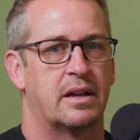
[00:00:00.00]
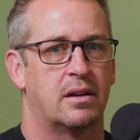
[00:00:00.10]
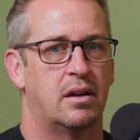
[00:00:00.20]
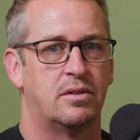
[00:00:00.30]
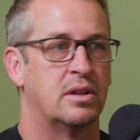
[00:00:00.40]

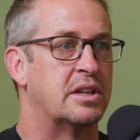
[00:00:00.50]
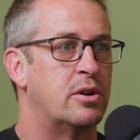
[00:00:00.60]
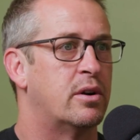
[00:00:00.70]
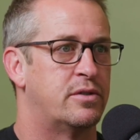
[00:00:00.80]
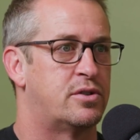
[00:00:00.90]
like the
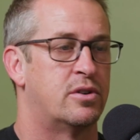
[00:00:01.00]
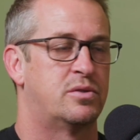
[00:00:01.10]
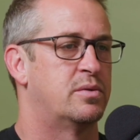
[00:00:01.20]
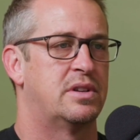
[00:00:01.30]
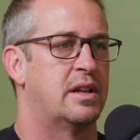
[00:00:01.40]
leader of a
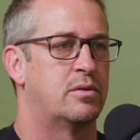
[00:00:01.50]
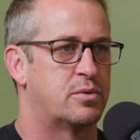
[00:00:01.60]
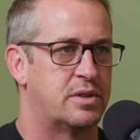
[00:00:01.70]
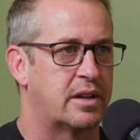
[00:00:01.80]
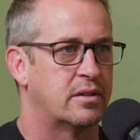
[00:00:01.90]
church would say that
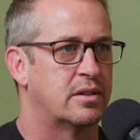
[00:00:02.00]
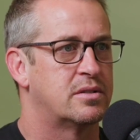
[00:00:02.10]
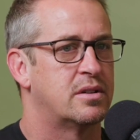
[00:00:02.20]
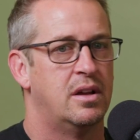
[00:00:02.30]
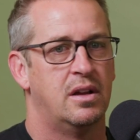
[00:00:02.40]
was ridiculous.